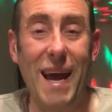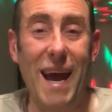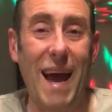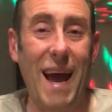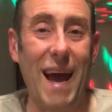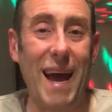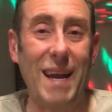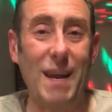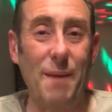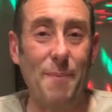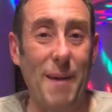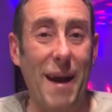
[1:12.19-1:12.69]

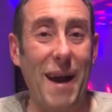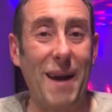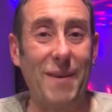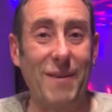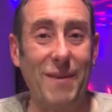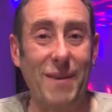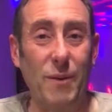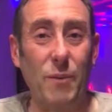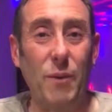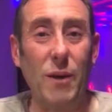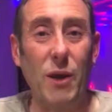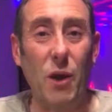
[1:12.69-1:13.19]
and
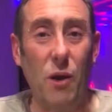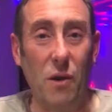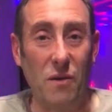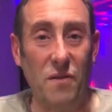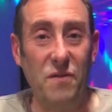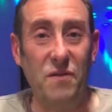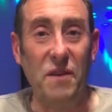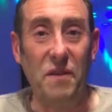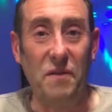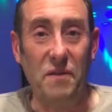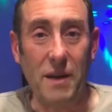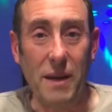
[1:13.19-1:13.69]
apparently we got
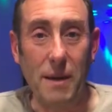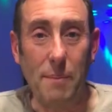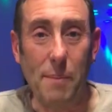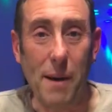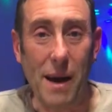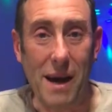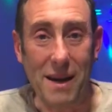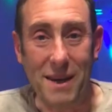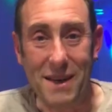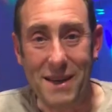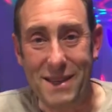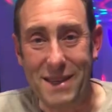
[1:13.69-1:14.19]

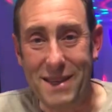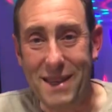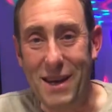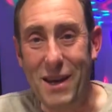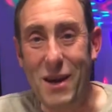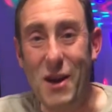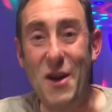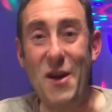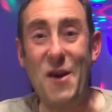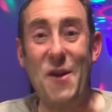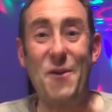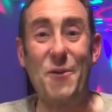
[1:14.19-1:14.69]
$50.
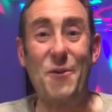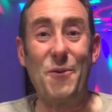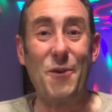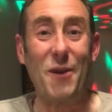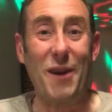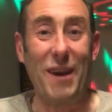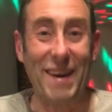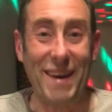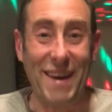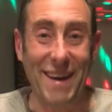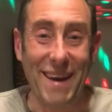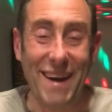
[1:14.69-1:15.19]

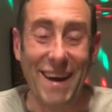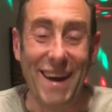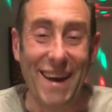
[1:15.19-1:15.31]
Hooray!